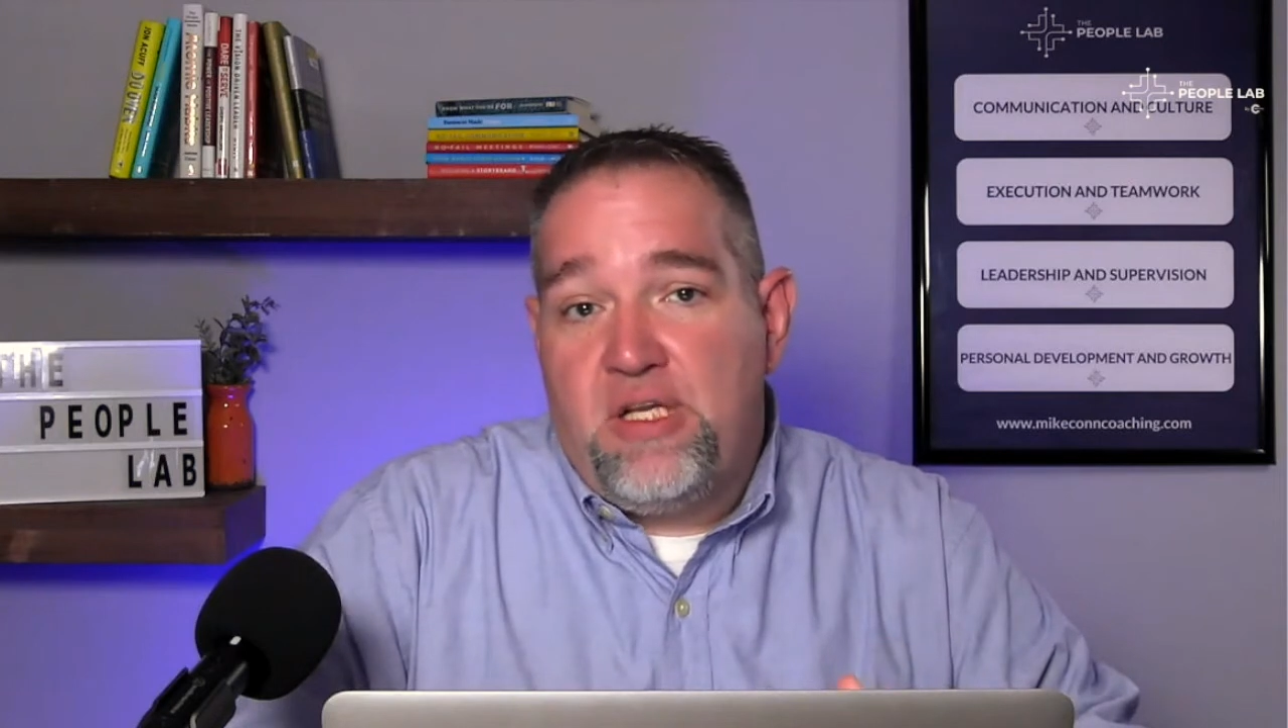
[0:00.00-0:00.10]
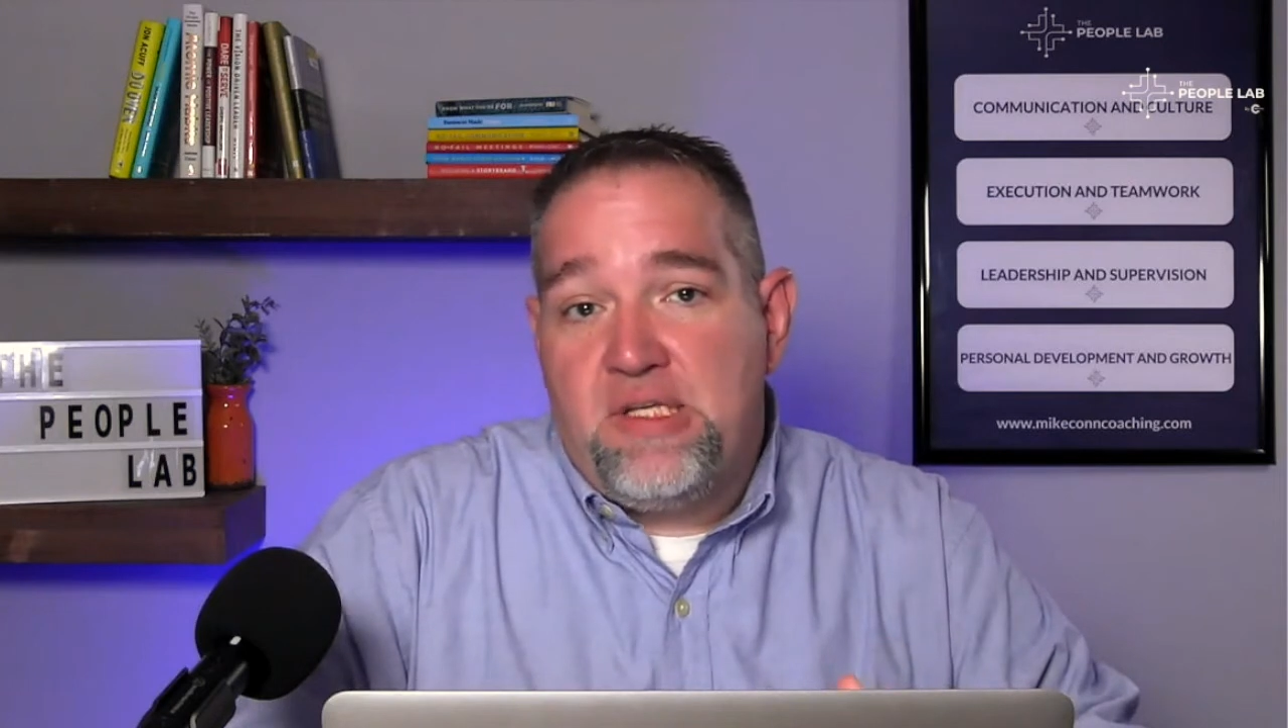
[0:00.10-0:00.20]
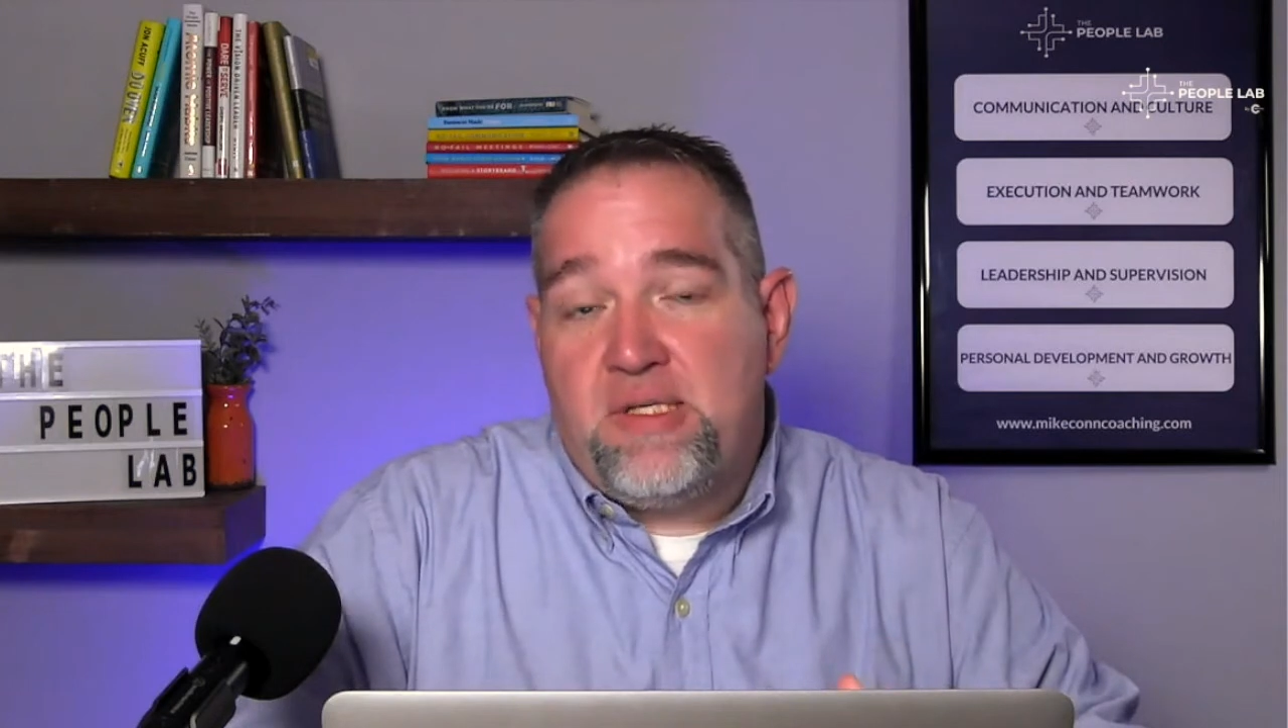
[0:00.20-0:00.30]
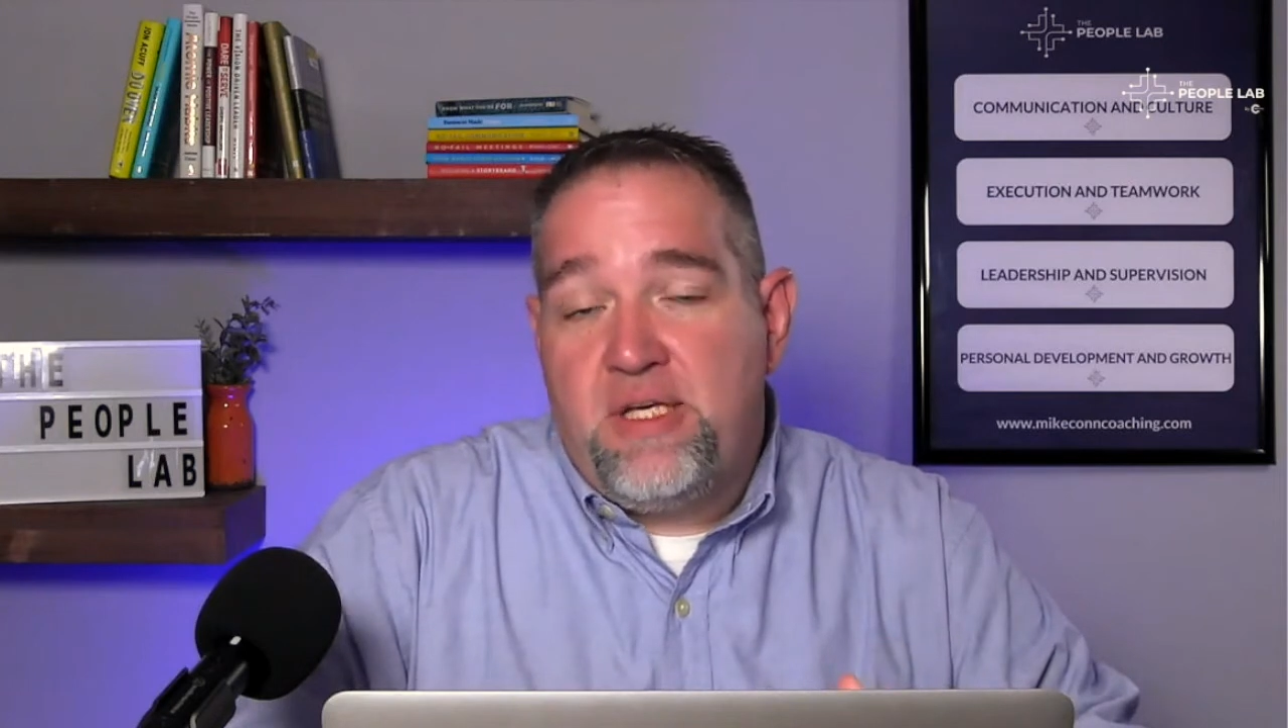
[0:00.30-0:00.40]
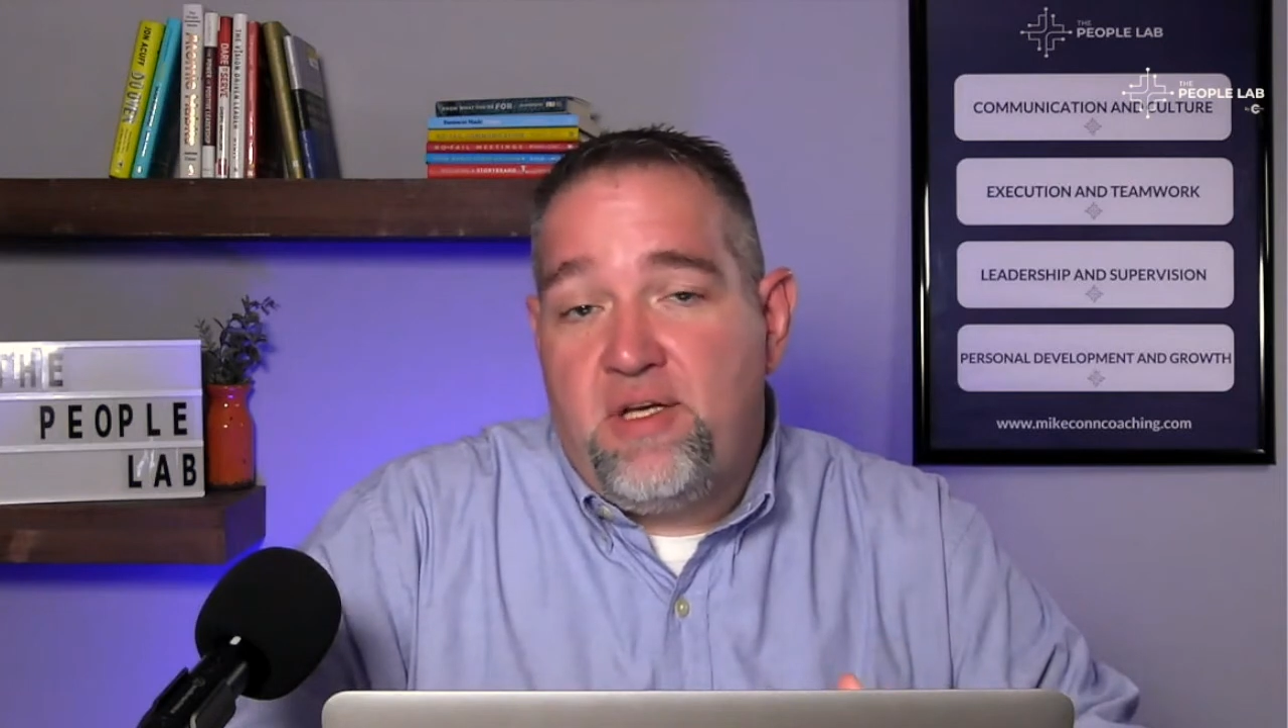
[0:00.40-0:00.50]
the
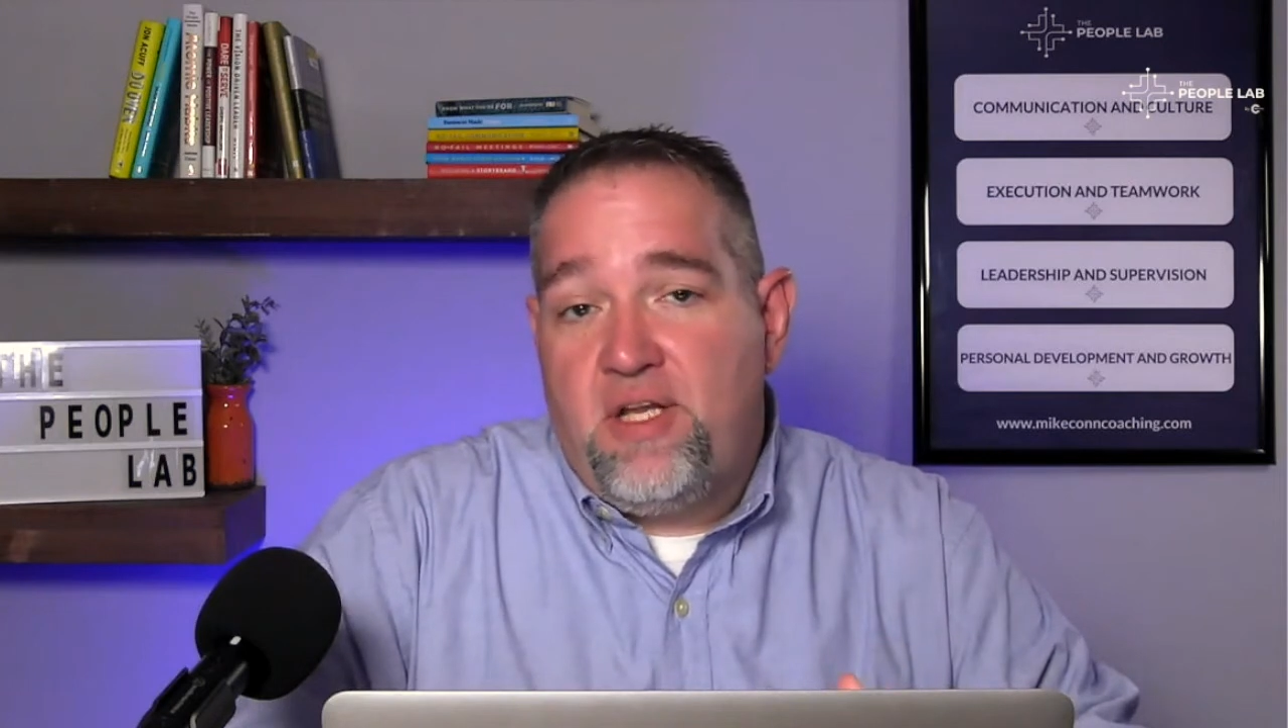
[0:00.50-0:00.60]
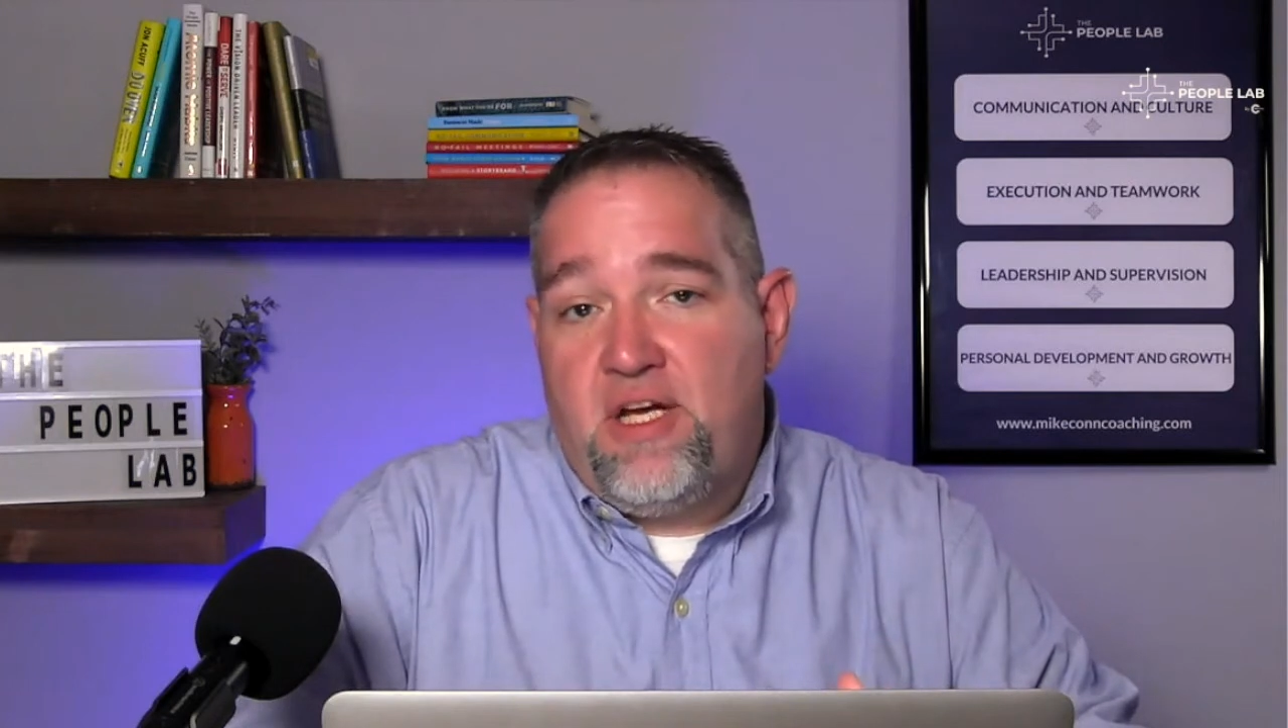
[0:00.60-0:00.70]
skill